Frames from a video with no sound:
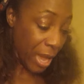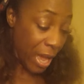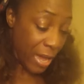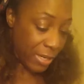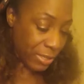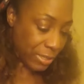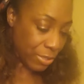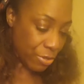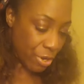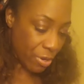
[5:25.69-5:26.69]
God is,
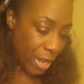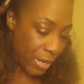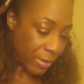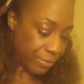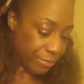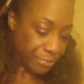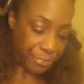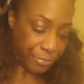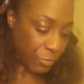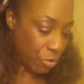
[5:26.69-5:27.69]
you know, like
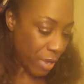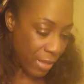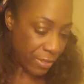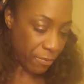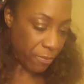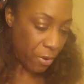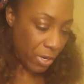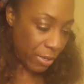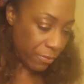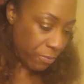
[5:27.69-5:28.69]
you got the
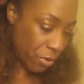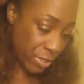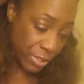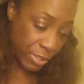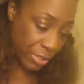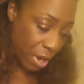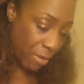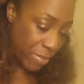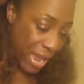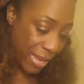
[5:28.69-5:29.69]
forces are
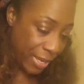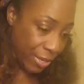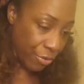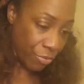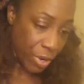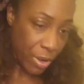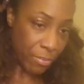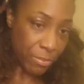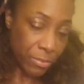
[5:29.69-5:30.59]
backing you up.